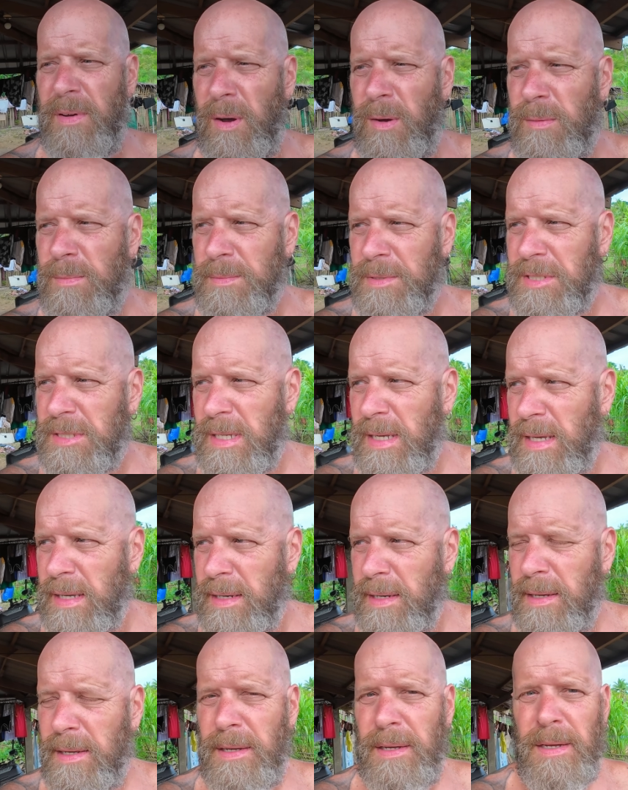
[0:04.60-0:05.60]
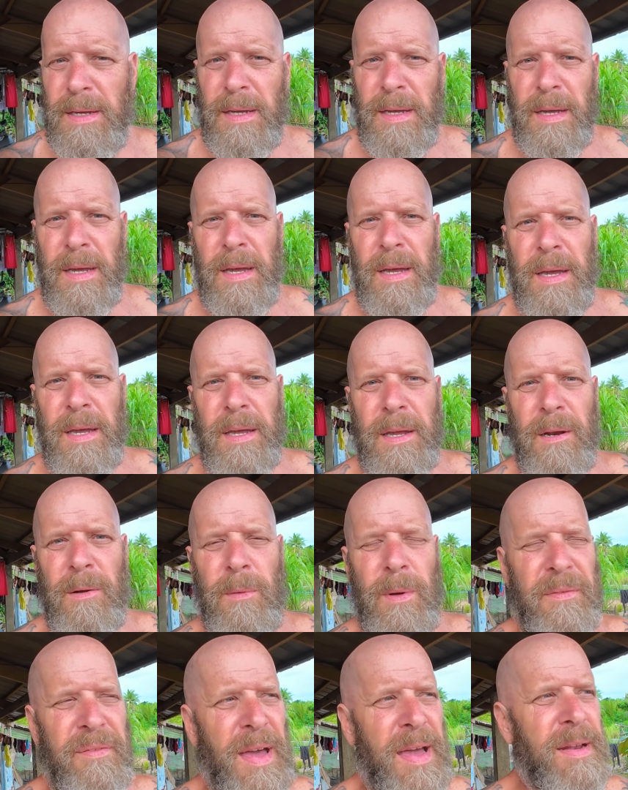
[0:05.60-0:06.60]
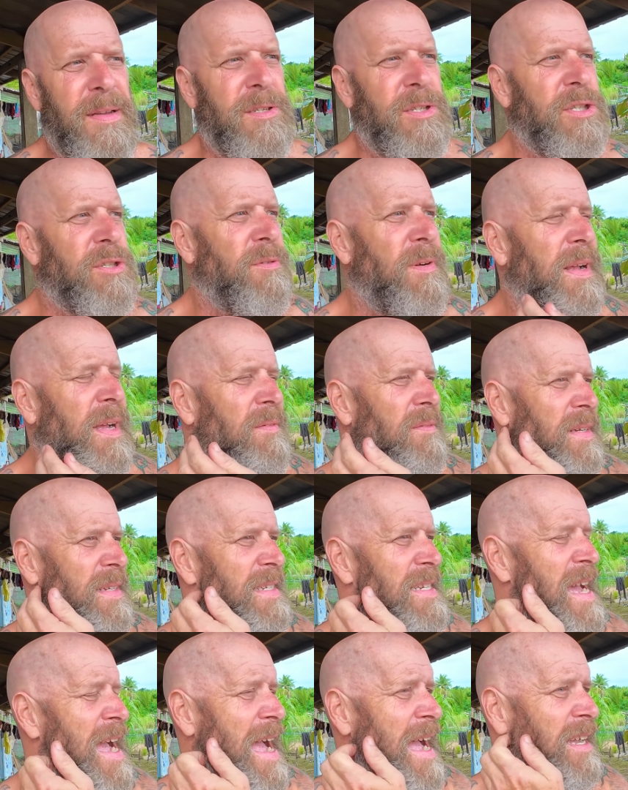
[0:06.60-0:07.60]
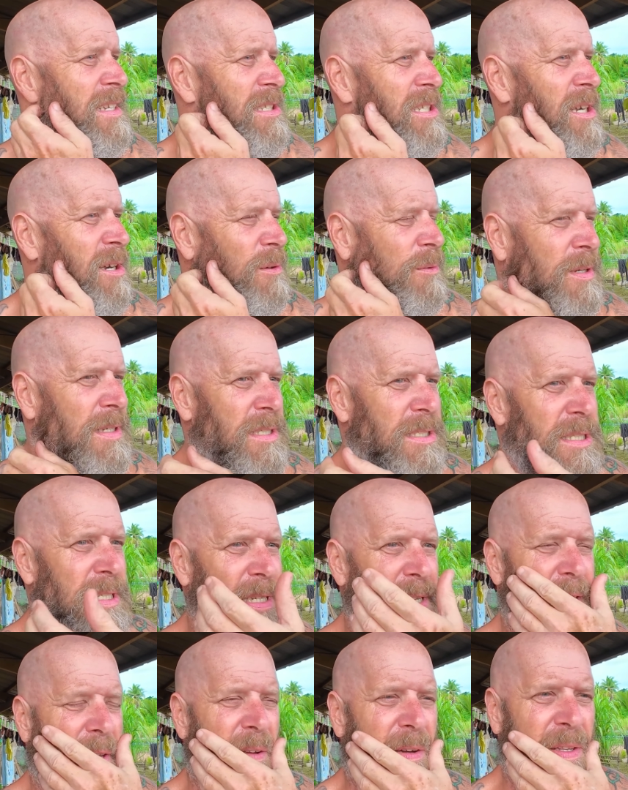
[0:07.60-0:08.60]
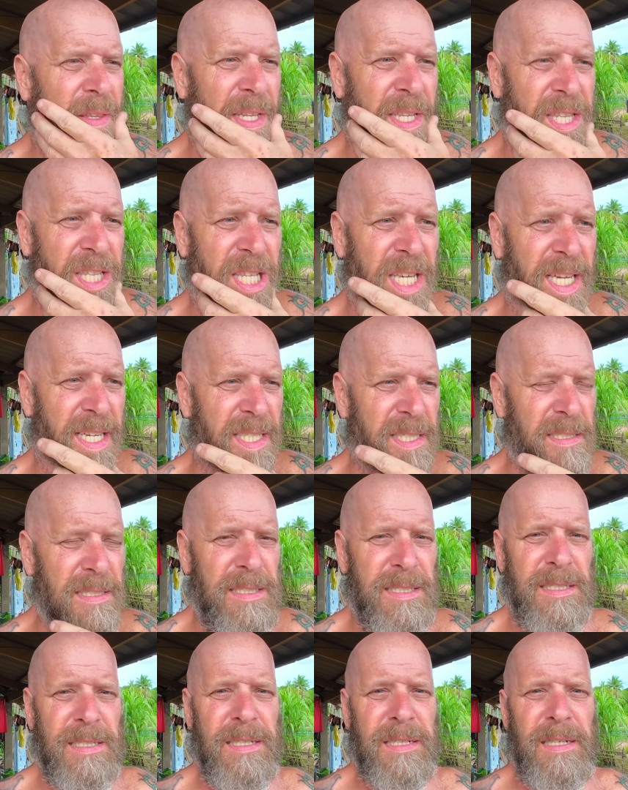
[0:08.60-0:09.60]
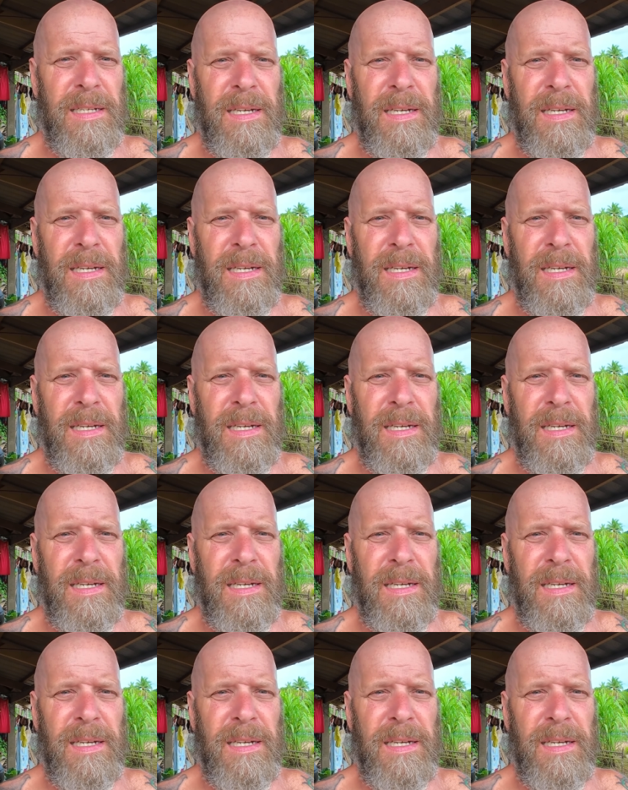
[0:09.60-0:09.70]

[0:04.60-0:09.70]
homestead. You know, we've had a string of attacks here recently on the chickens.